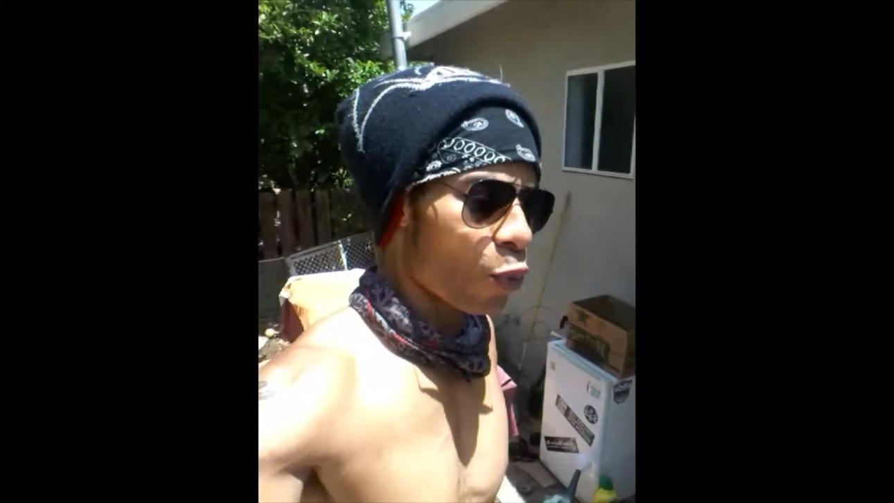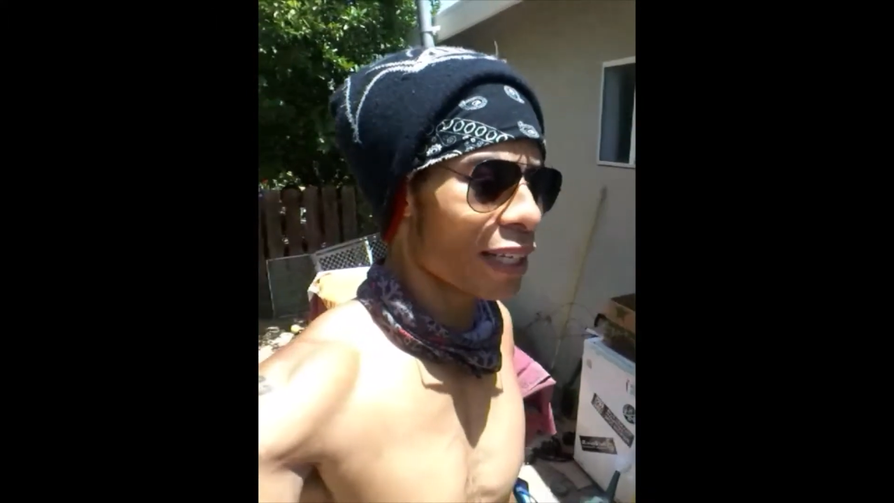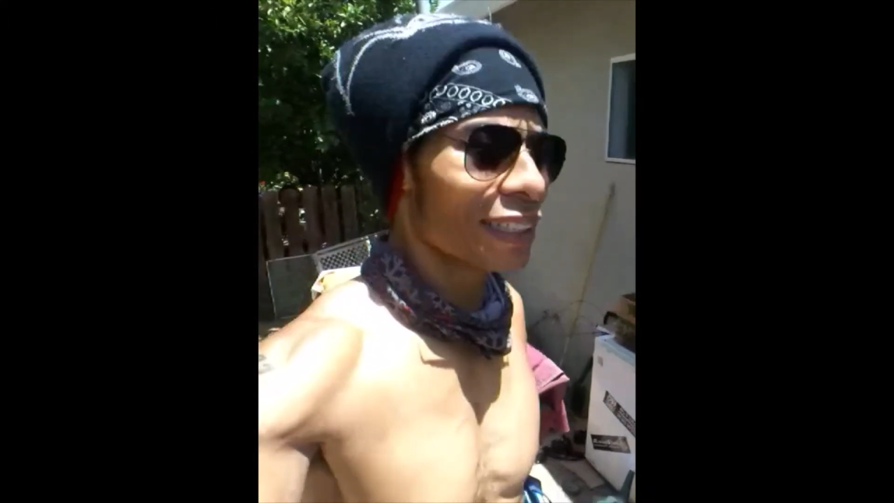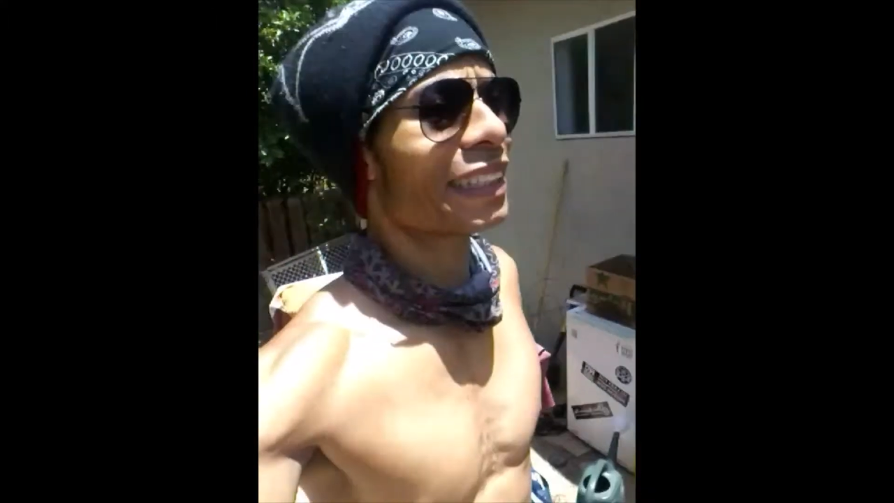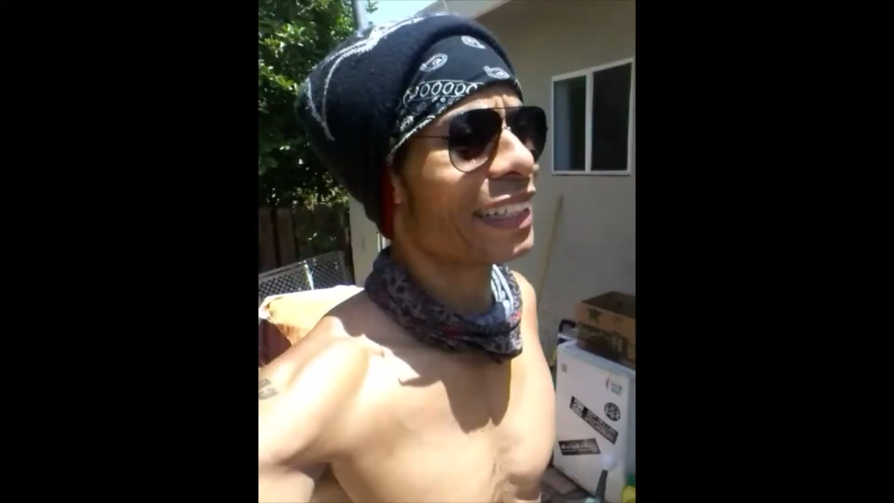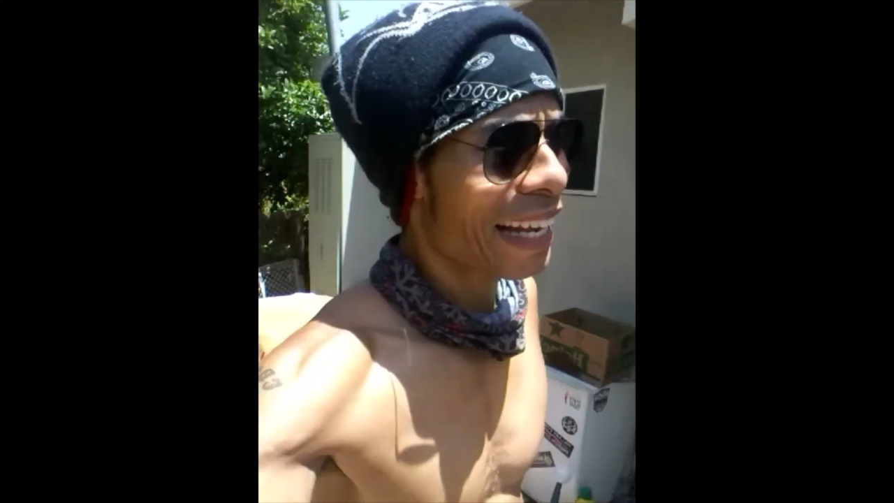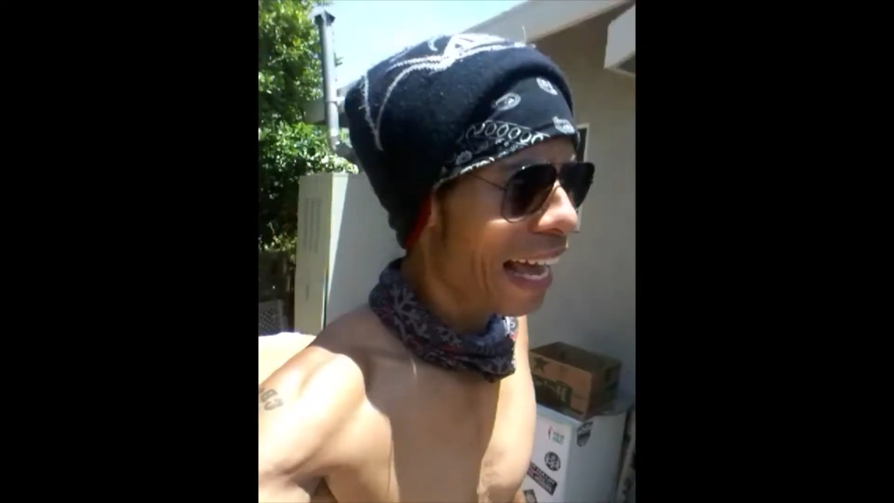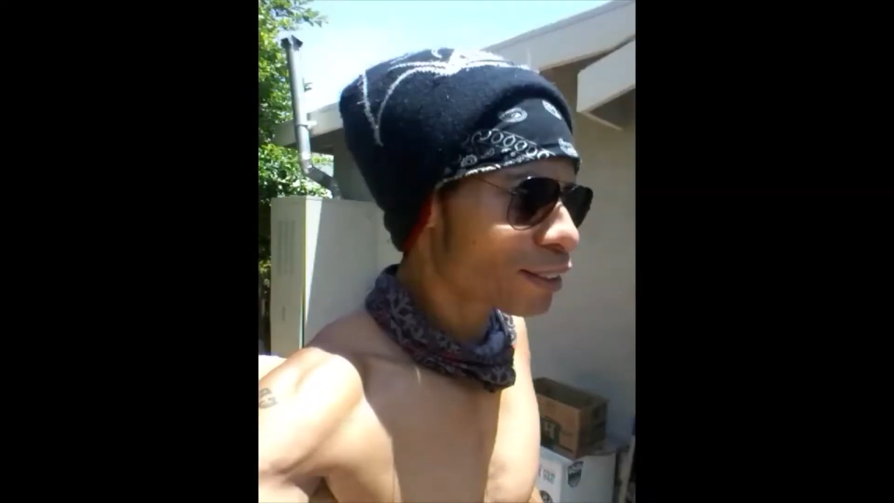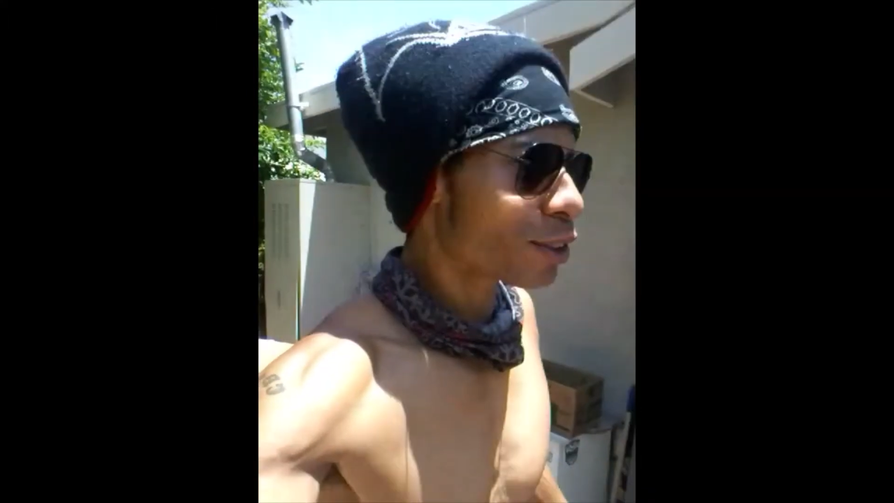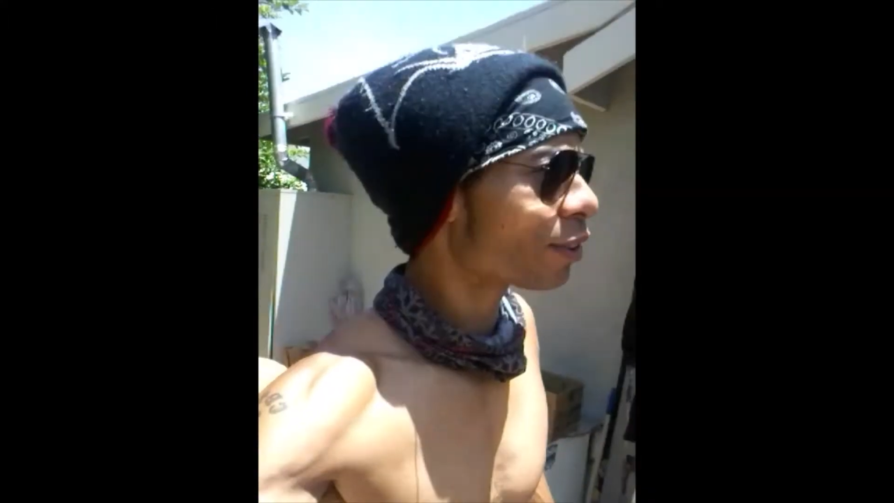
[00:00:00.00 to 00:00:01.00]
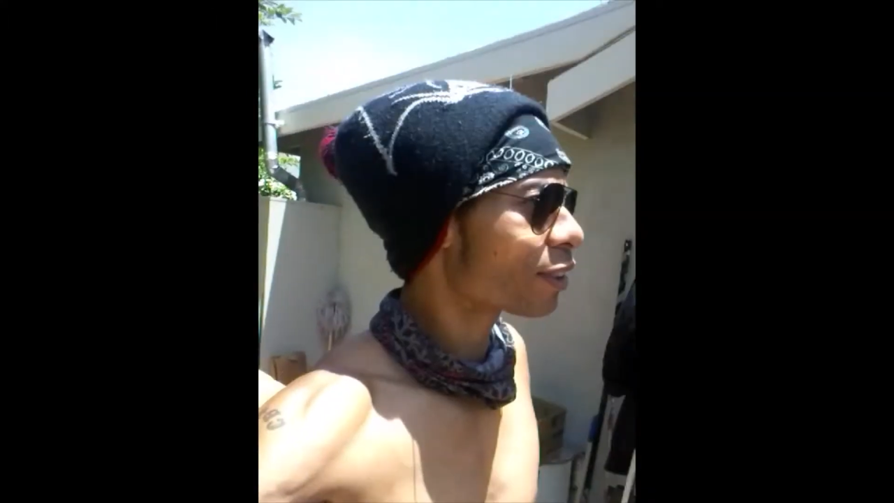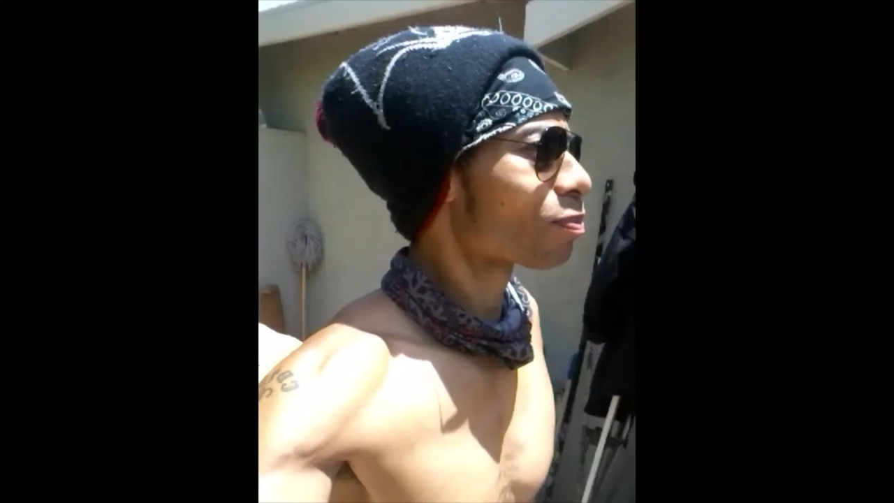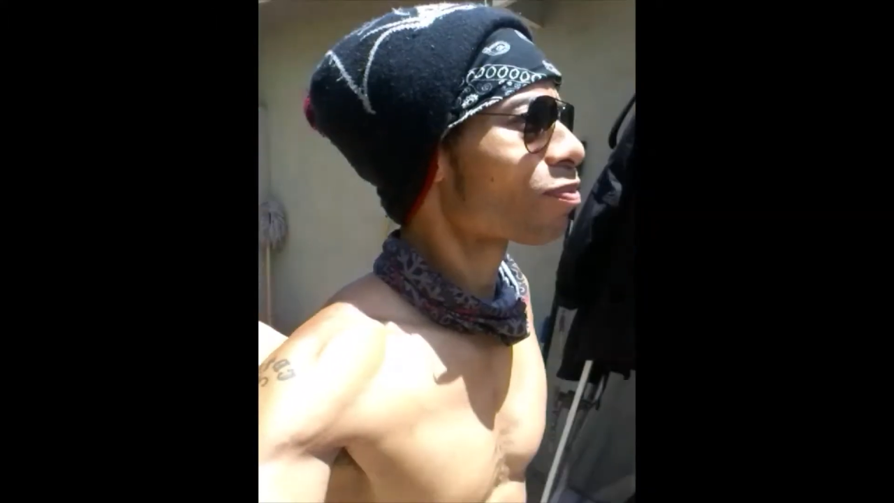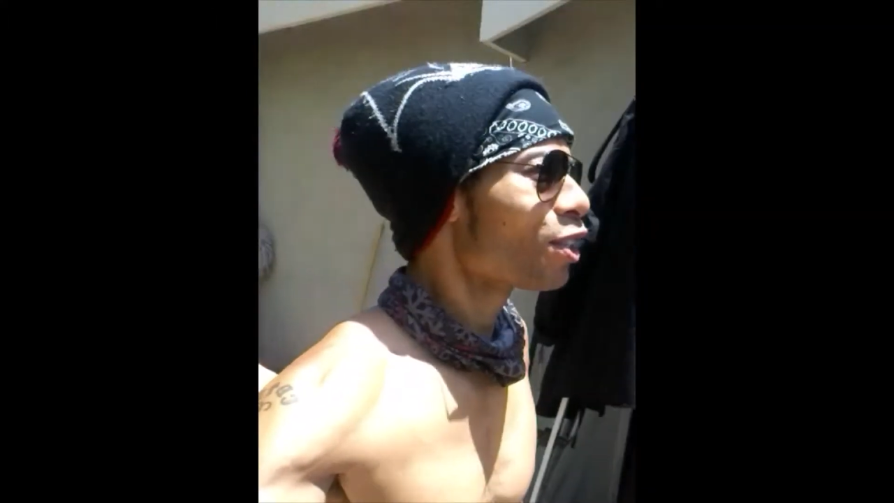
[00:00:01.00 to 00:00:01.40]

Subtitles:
we skedazzle,